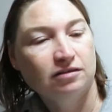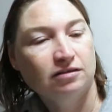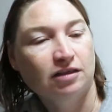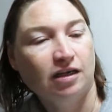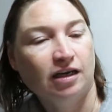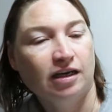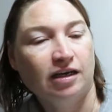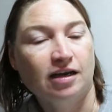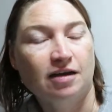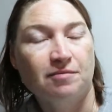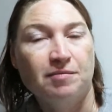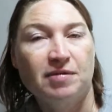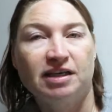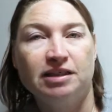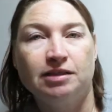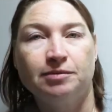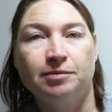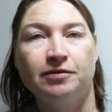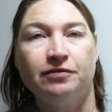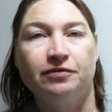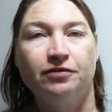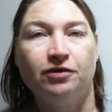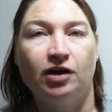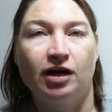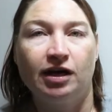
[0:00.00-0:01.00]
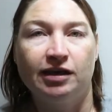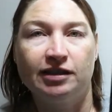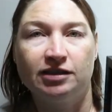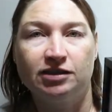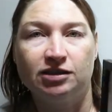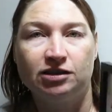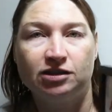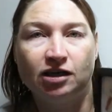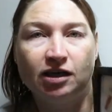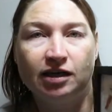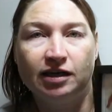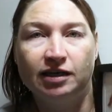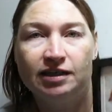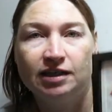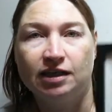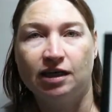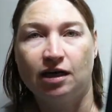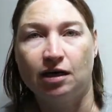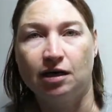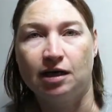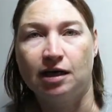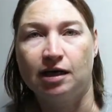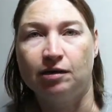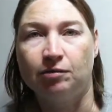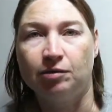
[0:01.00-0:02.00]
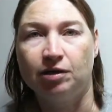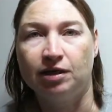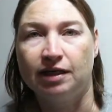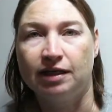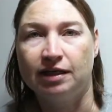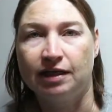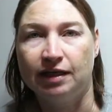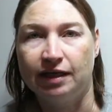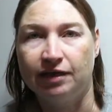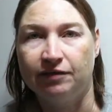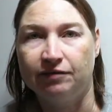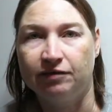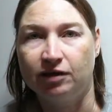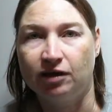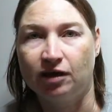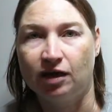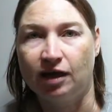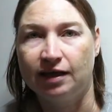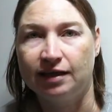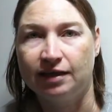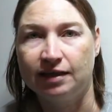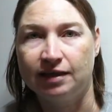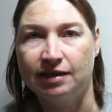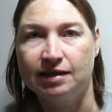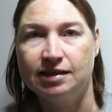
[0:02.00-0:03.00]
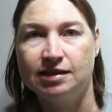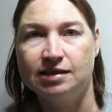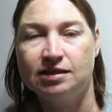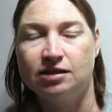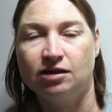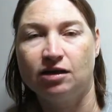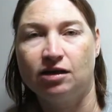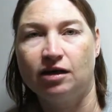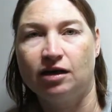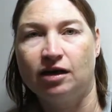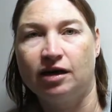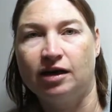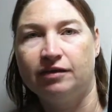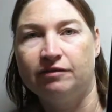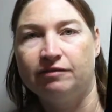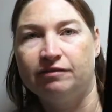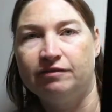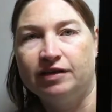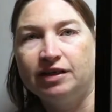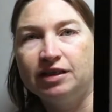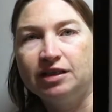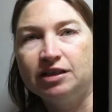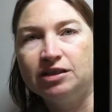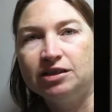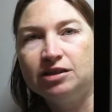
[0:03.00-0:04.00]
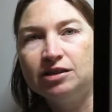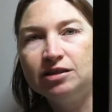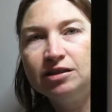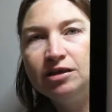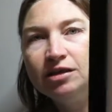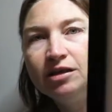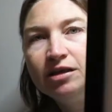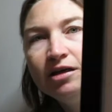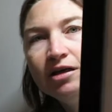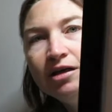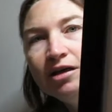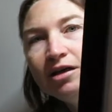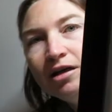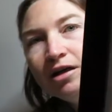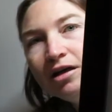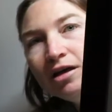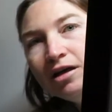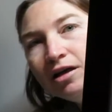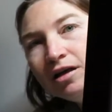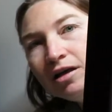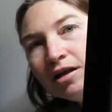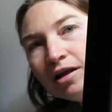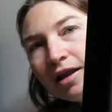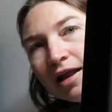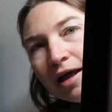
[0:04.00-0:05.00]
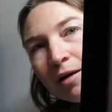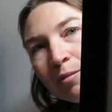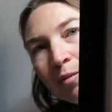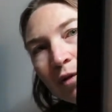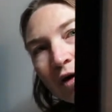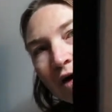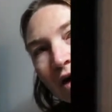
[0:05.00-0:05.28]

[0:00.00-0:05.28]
like I mentioned before, I decided I am going to leave it like this. So I finished that